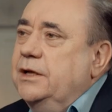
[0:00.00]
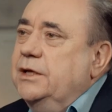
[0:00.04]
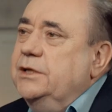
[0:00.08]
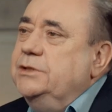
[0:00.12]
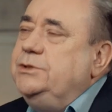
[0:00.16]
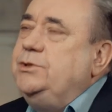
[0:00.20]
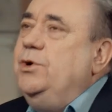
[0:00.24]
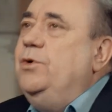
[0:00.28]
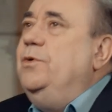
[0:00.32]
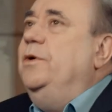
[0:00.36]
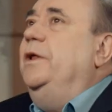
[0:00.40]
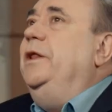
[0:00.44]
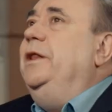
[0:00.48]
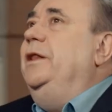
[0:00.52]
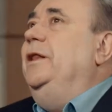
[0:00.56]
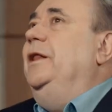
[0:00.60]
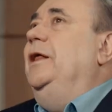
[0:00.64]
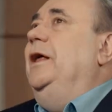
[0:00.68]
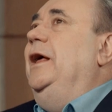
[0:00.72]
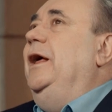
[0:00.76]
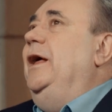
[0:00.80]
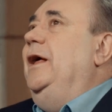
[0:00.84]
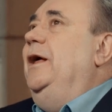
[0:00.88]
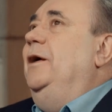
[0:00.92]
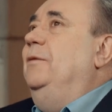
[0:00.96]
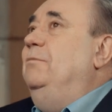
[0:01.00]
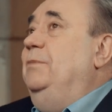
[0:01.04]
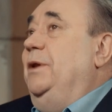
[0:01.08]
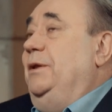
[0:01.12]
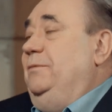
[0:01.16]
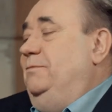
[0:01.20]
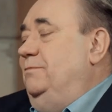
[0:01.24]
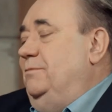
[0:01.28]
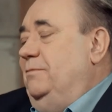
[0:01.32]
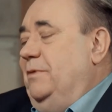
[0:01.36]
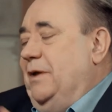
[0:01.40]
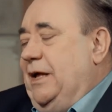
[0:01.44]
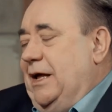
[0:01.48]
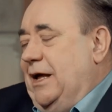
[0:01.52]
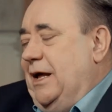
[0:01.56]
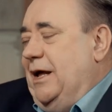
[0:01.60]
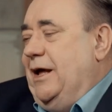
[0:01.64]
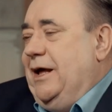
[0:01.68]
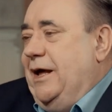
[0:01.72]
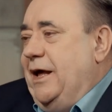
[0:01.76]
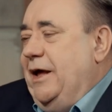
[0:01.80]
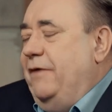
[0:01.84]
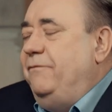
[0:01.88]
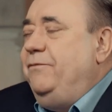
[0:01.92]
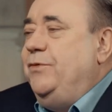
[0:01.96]
So, I mean,
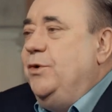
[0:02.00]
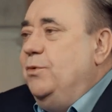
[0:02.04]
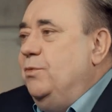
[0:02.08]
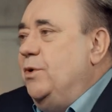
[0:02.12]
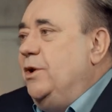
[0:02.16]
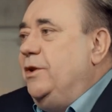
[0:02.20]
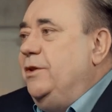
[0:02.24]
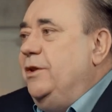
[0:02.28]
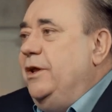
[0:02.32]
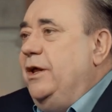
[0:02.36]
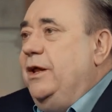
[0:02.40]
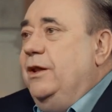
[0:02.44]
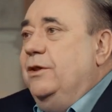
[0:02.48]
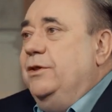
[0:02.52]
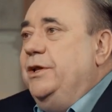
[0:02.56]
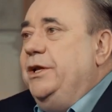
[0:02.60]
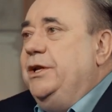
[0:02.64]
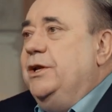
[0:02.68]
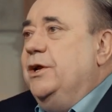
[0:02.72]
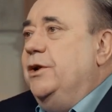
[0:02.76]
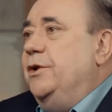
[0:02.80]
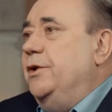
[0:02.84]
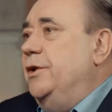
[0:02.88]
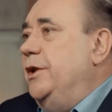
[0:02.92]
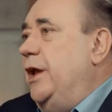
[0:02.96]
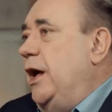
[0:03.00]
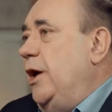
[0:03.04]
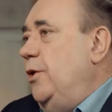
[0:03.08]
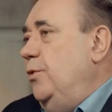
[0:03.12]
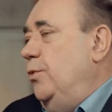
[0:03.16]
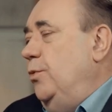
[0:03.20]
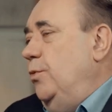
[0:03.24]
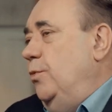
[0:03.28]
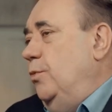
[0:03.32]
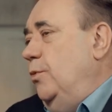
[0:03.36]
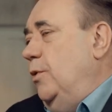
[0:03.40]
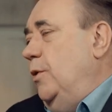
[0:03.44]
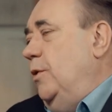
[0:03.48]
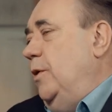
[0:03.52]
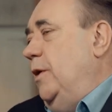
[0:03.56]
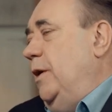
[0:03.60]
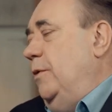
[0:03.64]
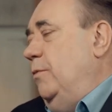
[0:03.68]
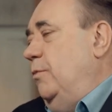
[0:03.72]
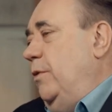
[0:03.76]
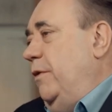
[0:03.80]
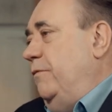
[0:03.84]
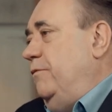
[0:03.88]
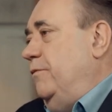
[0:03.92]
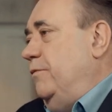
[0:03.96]
if you were the leader now,
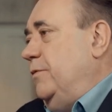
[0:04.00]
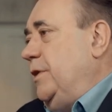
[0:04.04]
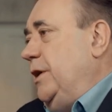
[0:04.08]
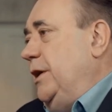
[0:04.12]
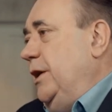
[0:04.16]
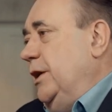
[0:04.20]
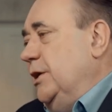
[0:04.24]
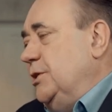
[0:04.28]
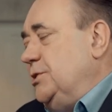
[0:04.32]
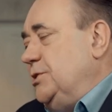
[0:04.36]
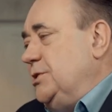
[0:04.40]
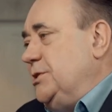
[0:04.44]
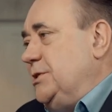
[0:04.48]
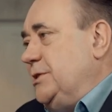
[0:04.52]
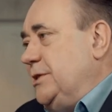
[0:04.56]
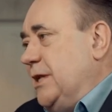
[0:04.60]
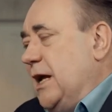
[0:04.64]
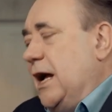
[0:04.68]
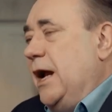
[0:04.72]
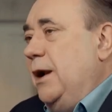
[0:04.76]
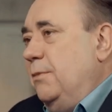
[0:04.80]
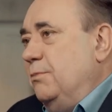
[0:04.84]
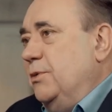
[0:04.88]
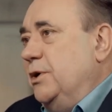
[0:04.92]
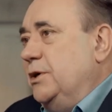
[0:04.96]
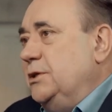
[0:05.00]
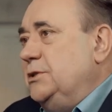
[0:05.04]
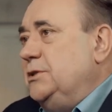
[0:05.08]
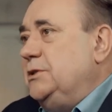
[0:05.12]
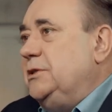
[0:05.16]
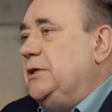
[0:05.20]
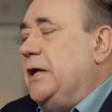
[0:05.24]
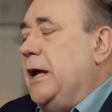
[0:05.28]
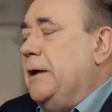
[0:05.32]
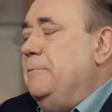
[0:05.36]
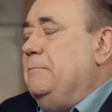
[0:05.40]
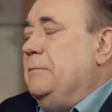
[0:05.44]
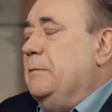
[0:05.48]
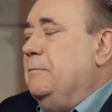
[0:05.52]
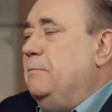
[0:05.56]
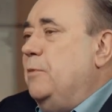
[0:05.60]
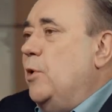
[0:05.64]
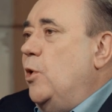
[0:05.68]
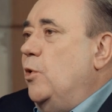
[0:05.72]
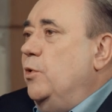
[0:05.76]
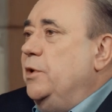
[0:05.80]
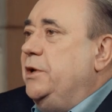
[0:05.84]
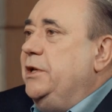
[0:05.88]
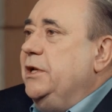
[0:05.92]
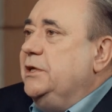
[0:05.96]
with Keir Starmer's type of
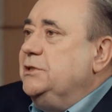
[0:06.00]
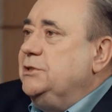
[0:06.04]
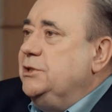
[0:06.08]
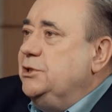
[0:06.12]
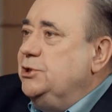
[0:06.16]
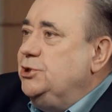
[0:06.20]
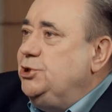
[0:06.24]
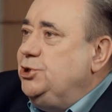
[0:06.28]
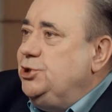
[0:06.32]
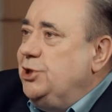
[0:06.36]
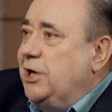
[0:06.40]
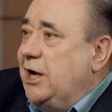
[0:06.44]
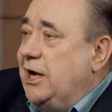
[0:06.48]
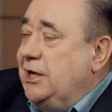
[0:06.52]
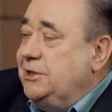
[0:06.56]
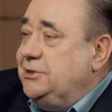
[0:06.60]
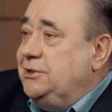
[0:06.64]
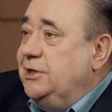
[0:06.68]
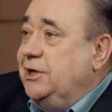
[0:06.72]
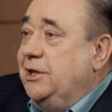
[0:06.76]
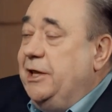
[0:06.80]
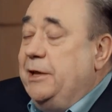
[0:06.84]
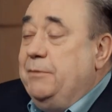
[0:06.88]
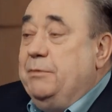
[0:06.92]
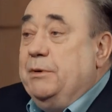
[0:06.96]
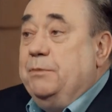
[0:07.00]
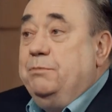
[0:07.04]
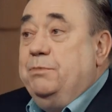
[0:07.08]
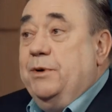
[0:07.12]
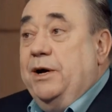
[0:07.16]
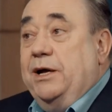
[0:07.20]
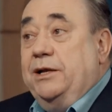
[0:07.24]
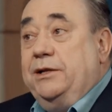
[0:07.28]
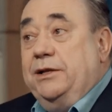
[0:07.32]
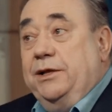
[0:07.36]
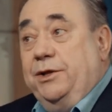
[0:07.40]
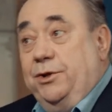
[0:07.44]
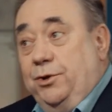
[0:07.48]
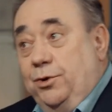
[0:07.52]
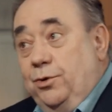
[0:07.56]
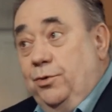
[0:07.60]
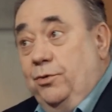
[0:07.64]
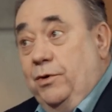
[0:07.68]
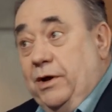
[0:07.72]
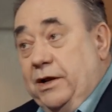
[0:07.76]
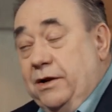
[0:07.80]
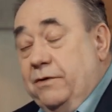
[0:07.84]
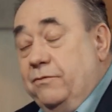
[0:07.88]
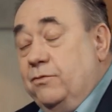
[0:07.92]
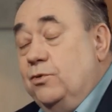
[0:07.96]
politics in charge of the Labour Party,
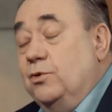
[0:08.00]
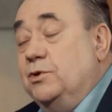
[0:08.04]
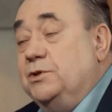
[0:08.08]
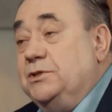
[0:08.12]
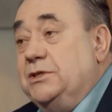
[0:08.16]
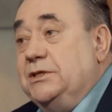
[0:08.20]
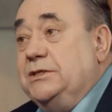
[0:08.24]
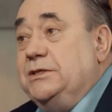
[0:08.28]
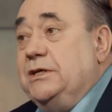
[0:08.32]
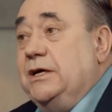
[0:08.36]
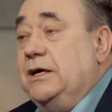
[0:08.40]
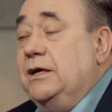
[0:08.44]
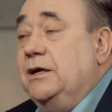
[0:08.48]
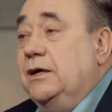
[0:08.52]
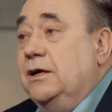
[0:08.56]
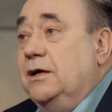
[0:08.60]
you, of course, as